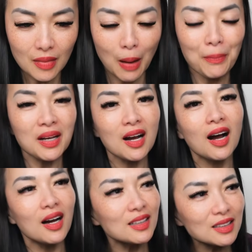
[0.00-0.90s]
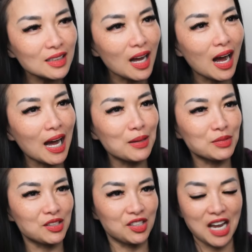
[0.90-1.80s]
Because I'm
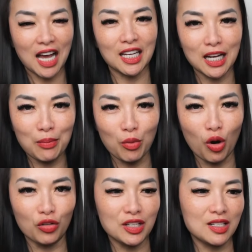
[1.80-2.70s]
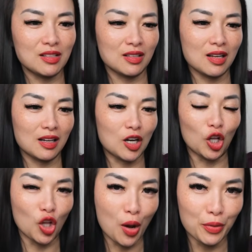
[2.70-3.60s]
stacking up all these
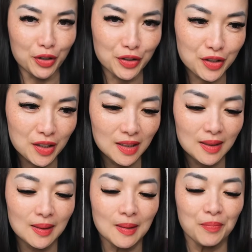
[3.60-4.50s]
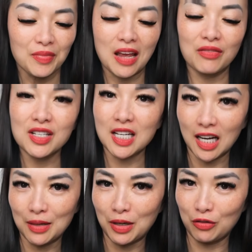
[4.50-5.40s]
kilometers every
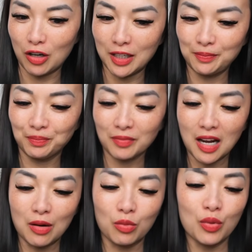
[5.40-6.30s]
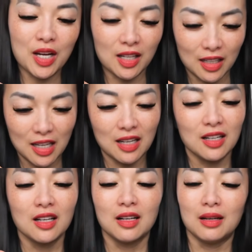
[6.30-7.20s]
time I run, weekly,
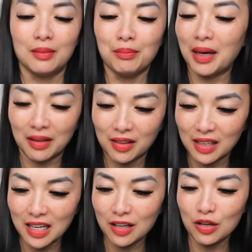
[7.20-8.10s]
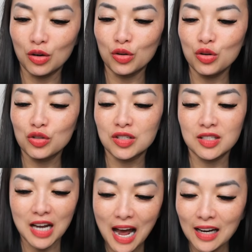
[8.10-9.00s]
monthly, you know, you
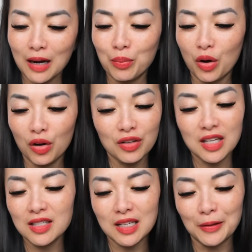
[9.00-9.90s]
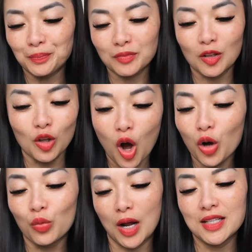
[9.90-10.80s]
stack up all these
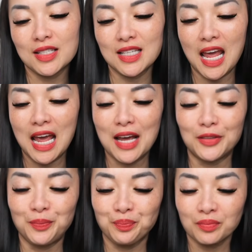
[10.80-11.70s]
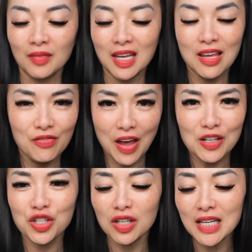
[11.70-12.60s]
long runs, and
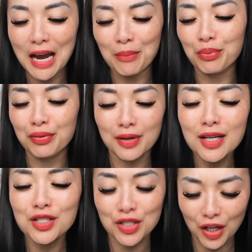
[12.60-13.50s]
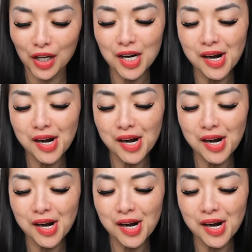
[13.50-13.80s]
eventually I'm pretty sure